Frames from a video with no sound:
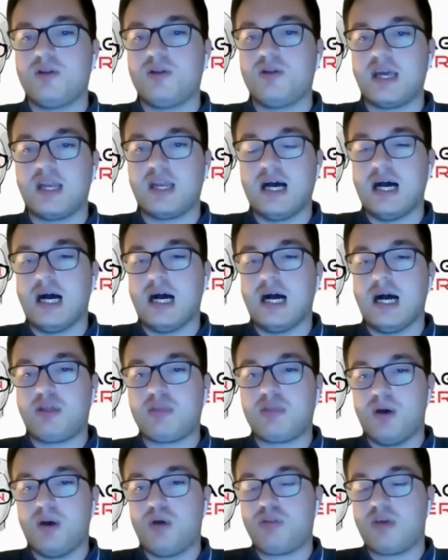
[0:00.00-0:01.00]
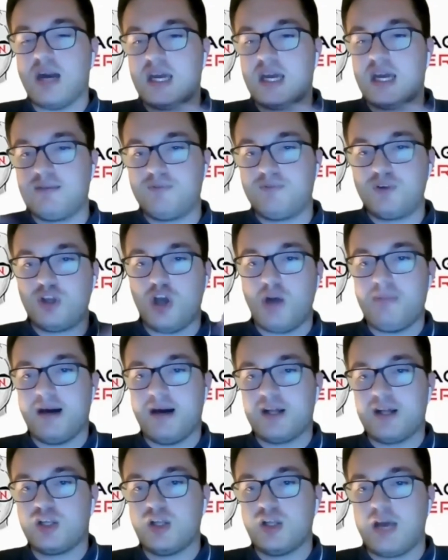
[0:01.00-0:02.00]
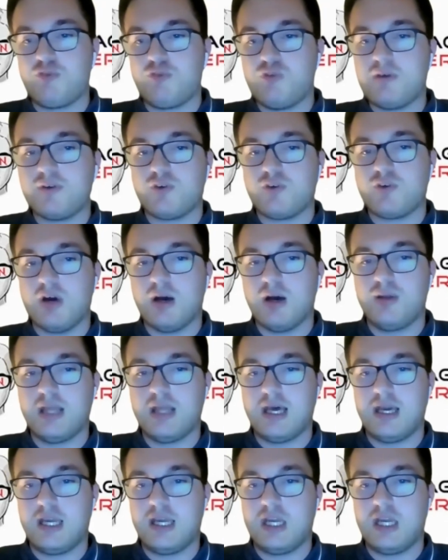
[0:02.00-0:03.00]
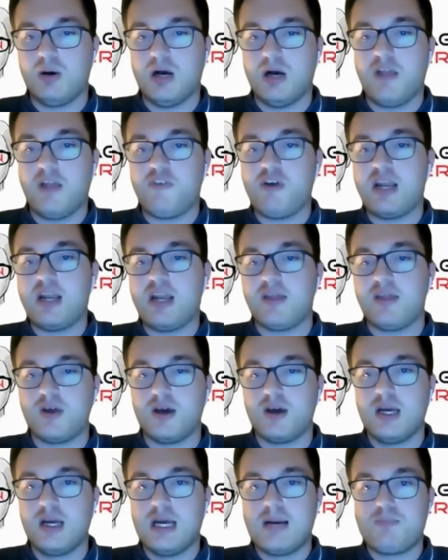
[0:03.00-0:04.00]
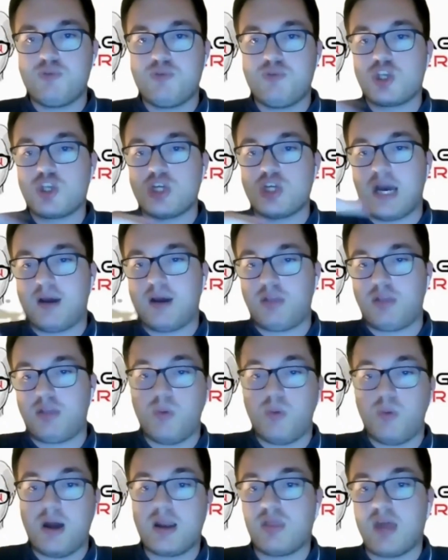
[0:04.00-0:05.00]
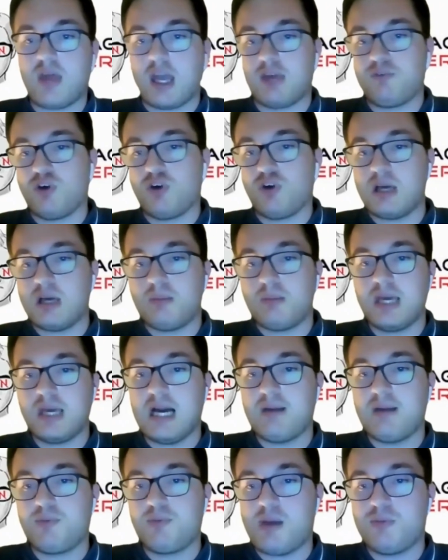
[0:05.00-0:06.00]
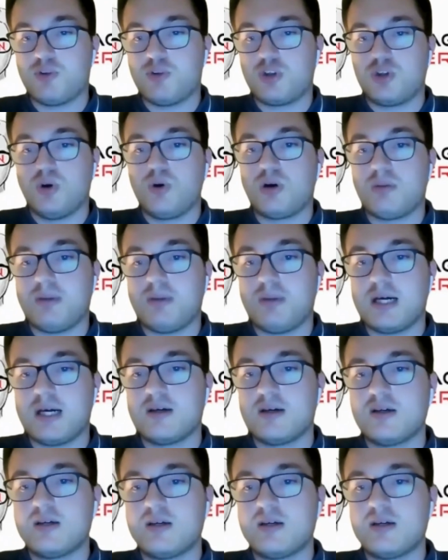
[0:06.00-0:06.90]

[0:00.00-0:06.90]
And I suppose, kind of to go back to like River Road, like, are there any other projects as well as that you've got coming up you're able to talk about?